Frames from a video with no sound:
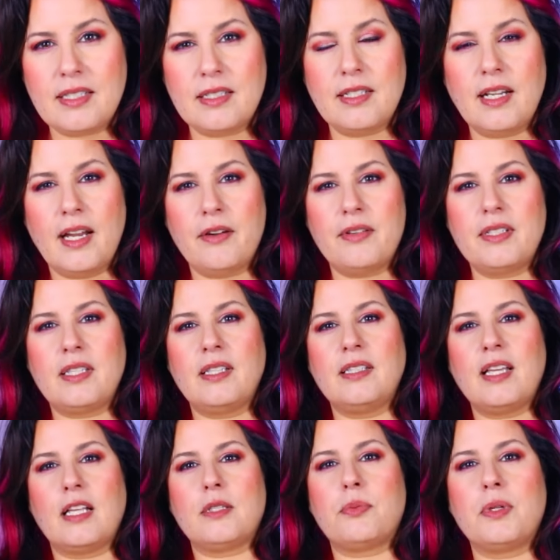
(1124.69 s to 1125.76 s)
And Ares thinks
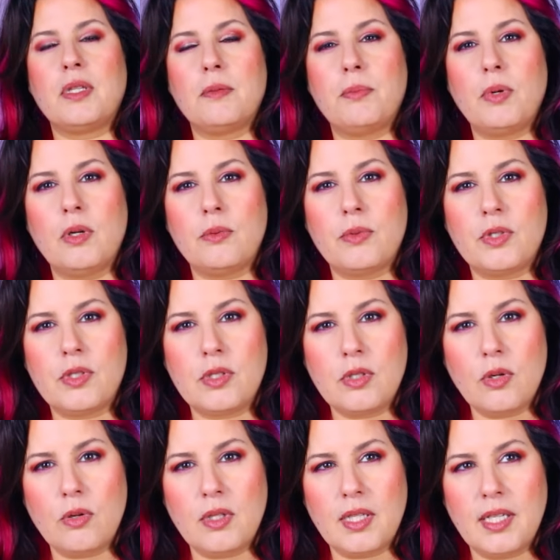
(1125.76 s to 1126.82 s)
that's when the bolt was
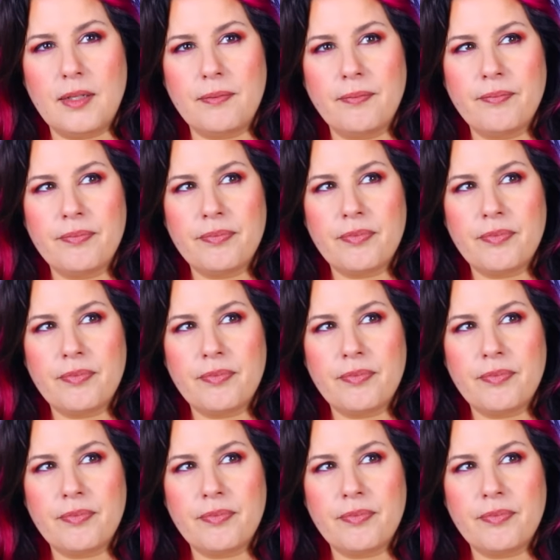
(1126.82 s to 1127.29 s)
stolen.